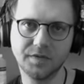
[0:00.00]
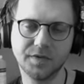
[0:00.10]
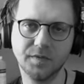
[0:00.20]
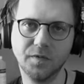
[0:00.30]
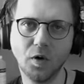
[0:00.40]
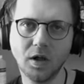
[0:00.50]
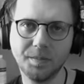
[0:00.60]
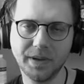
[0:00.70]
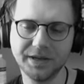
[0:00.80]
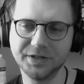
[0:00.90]
the wall
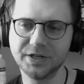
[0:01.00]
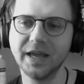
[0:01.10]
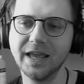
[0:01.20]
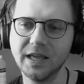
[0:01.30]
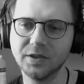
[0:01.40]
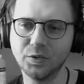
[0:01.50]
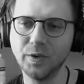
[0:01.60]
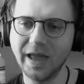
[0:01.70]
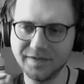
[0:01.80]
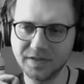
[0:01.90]
patch do
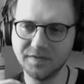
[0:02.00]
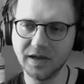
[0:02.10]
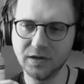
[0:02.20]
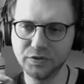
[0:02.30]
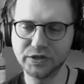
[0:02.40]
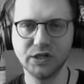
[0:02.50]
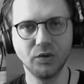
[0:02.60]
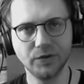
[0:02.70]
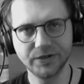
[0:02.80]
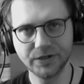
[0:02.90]
have the value
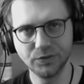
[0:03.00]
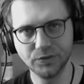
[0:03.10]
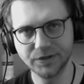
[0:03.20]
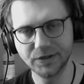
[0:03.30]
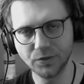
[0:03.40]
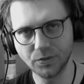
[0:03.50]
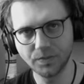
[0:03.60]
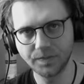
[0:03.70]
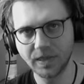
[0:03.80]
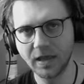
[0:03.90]
0, 0, 0.
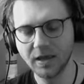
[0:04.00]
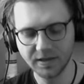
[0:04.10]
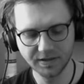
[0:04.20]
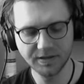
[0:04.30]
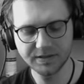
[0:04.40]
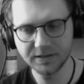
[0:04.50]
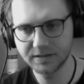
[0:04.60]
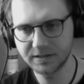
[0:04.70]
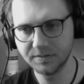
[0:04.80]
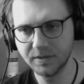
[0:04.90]
This is
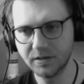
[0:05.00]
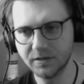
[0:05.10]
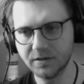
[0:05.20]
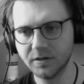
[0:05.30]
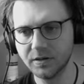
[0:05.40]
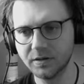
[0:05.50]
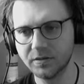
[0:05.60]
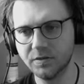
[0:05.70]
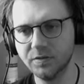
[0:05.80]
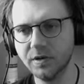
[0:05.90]
similar
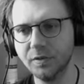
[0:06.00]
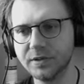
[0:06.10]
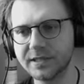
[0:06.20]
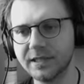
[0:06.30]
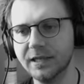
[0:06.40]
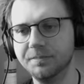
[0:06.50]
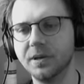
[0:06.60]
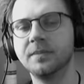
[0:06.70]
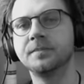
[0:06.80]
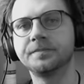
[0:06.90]
to no slip.
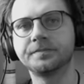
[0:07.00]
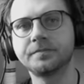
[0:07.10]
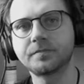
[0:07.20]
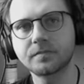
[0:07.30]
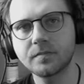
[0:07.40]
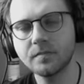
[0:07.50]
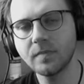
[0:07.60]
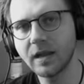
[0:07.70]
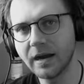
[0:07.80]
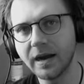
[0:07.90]

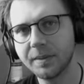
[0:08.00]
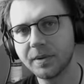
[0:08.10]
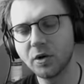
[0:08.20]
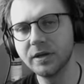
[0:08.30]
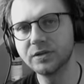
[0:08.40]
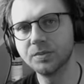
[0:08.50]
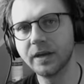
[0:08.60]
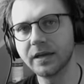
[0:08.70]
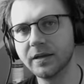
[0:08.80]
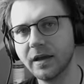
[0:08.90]
I'm going to
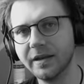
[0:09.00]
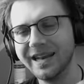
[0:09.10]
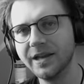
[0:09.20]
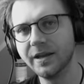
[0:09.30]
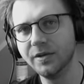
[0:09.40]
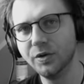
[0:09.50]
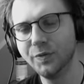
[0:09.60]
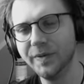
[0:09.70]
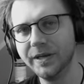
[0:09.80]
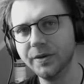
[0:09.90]
make a new
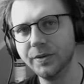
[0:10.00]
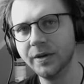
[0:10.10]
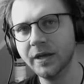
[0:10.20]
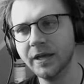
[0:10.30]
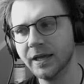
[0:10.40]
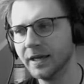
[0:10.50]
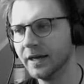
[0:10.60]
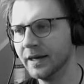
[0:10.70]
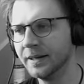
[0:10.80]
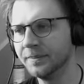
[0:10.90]
video,
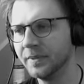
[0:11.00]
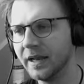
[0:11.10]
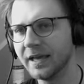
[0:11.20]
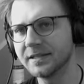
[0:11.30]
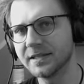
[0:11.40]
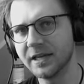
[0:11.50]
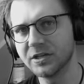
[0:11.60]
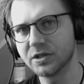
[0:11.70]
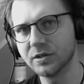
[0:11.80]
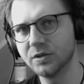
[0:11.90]
an
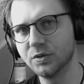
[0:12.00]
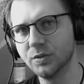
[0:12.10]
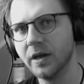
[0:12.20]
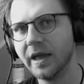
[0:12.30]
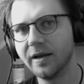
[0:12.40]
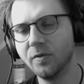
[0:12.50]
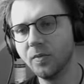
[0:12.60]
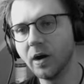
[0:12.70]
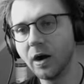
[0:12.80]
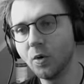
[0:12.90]
extension to
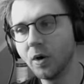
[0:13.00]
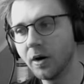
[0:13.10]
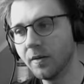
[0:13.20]
how